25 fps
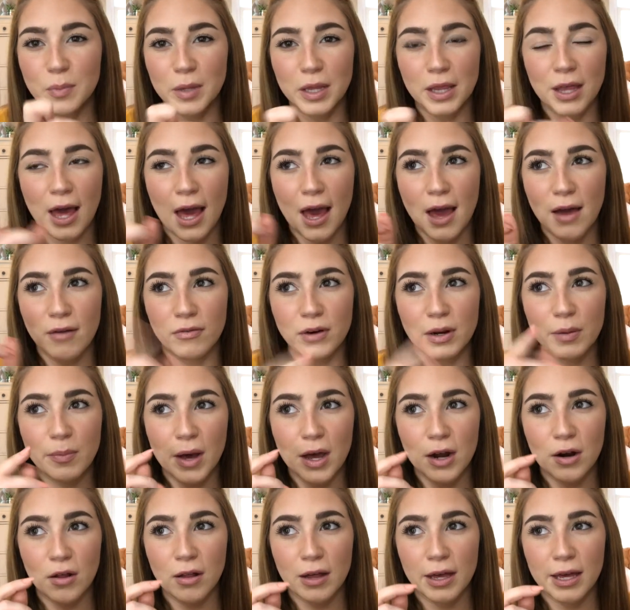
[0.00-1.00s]
but every
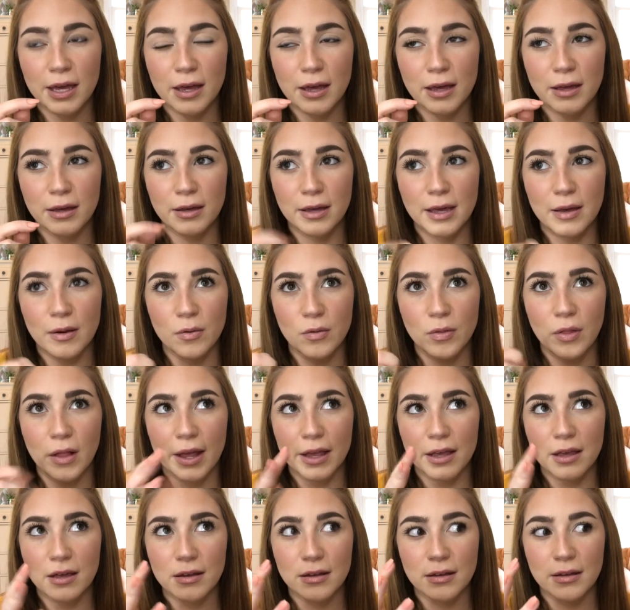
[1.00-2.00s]
bottle I
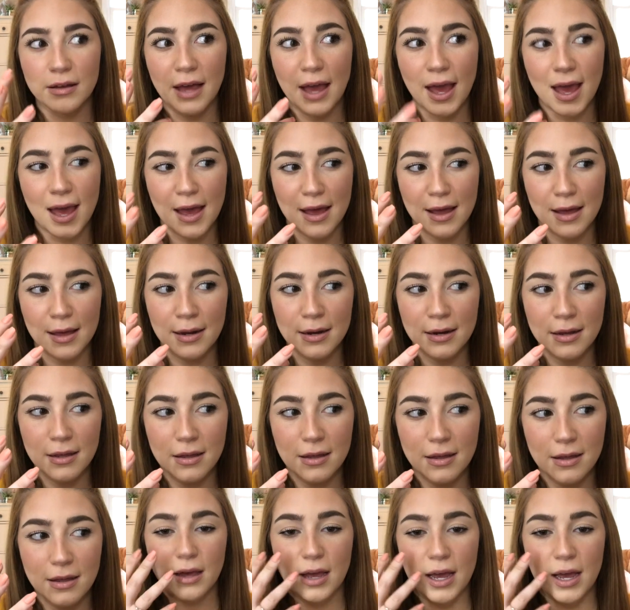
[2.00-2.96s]
like had,